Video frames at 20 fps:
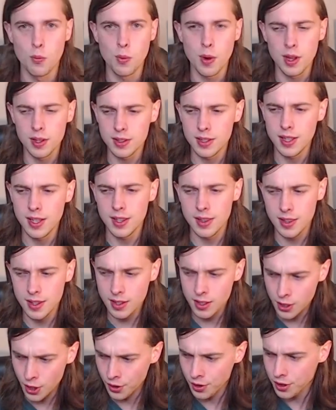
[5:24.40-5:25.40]
Well, yeah,
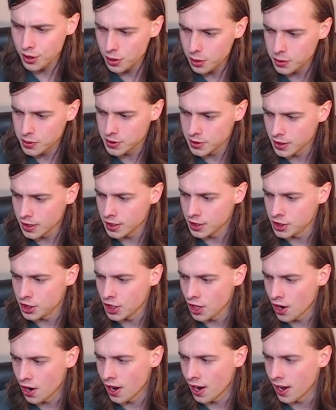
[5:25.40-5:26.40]
they're gonna use
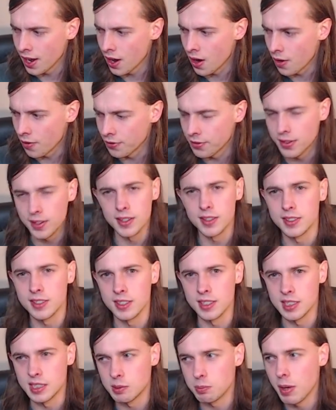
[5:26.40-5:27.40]
CGI of things
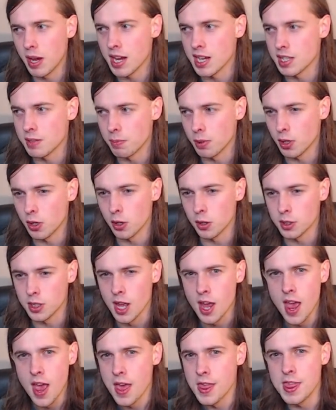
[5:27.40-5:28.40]
in space because
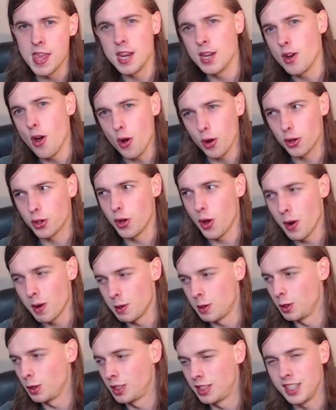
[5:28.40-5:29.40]
they're not going
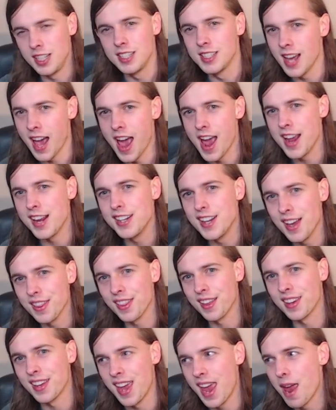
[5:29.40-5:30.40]
to send
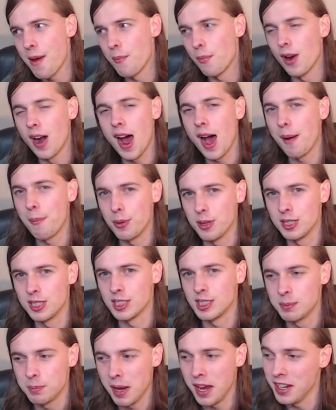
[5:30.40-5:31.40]
another camera up into
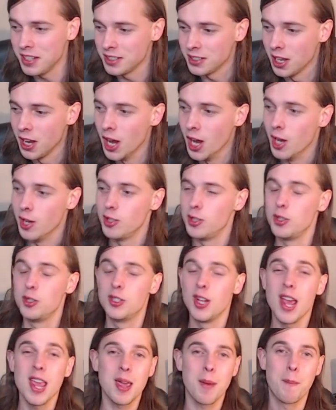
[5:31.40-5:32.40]
space to
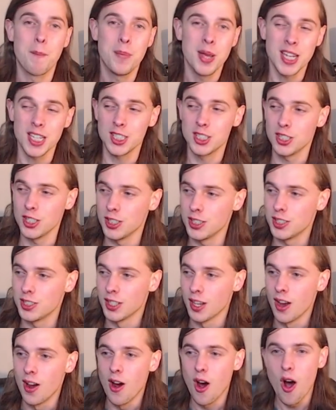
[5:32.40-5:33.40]
take pictures
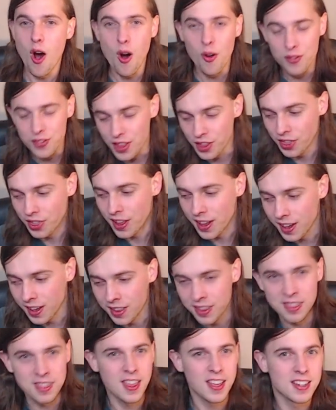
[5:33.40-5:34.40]
of the
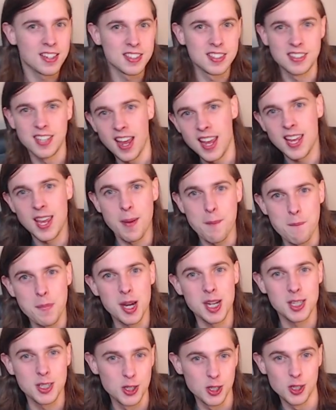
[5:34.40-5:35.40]
thing that is taking
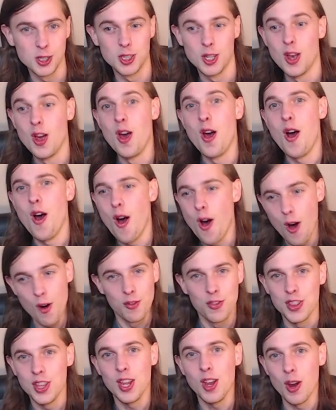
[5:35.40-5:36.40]
pictures
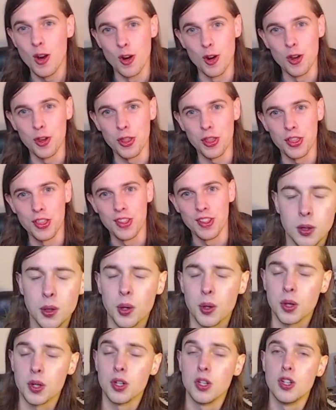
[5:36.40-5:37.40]
of the Earth.
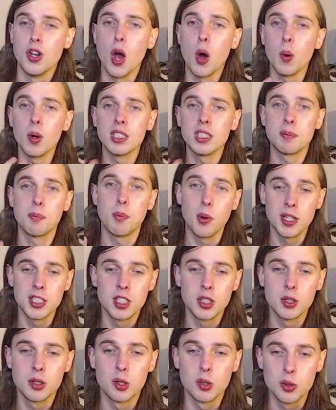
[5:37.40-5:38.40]
Look, no one's
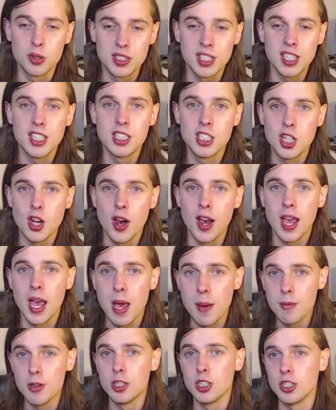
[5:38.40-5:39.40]
pointing to CGI
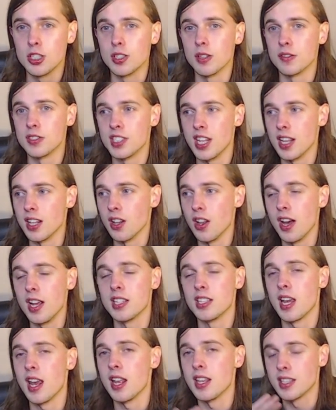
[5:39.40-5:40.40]
images of
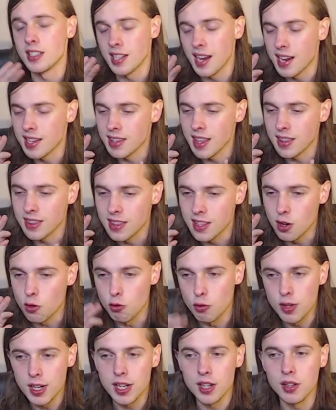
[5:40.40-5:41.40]
satellites and saying that they're
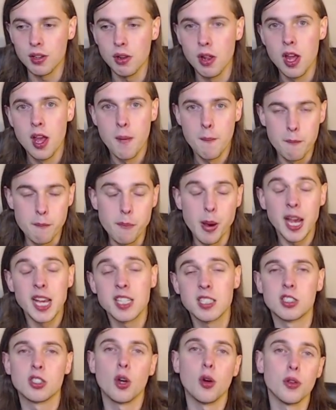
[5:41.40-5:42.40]
real
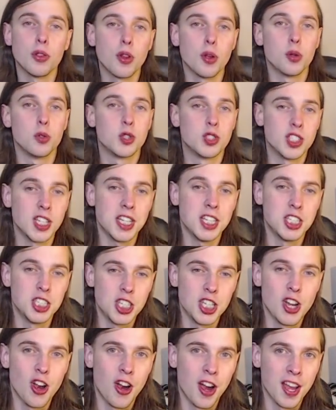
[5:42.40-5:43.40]
based on those
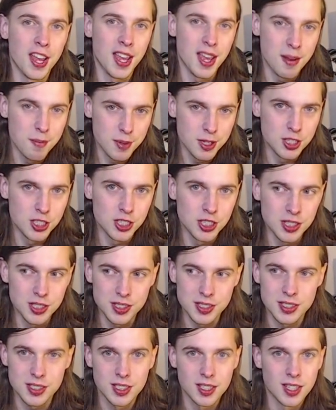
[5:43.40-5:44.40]
CGI
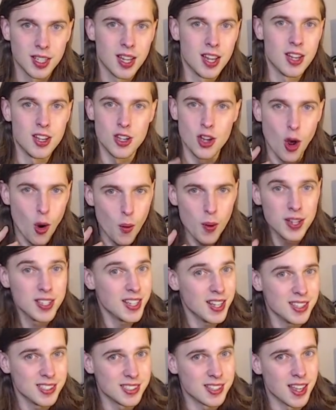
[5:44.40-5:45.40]
images. No one
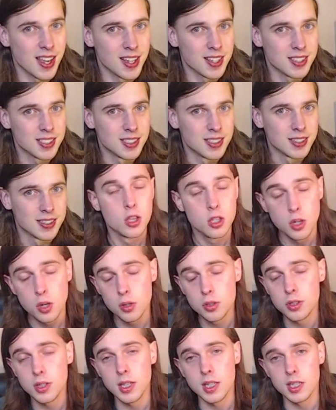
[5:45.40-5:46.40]
does that.
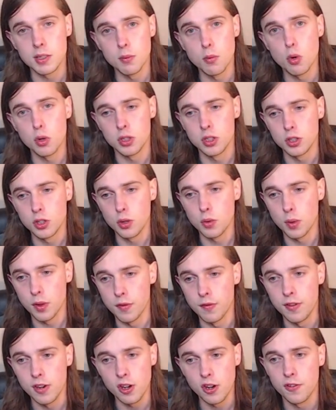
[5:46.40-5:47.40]
Usually it's more to do with
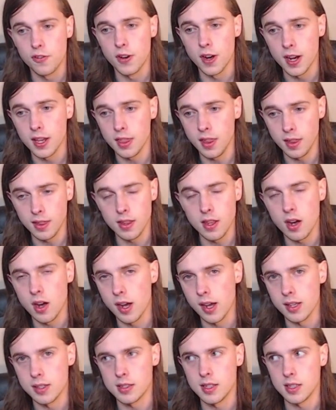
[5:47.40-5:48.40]
verifying that the
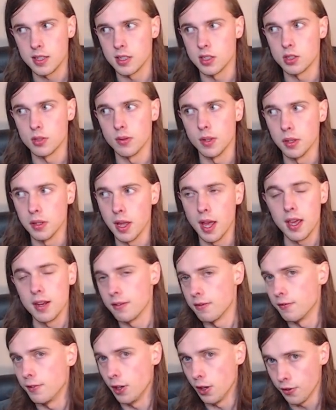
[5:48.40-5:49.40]
ISS is real
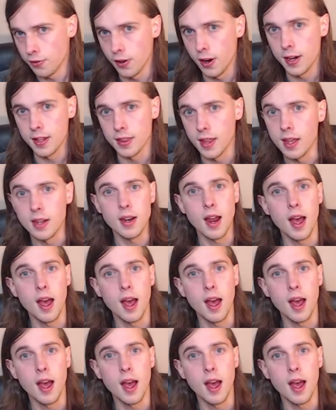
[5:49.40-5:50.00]
and verifying that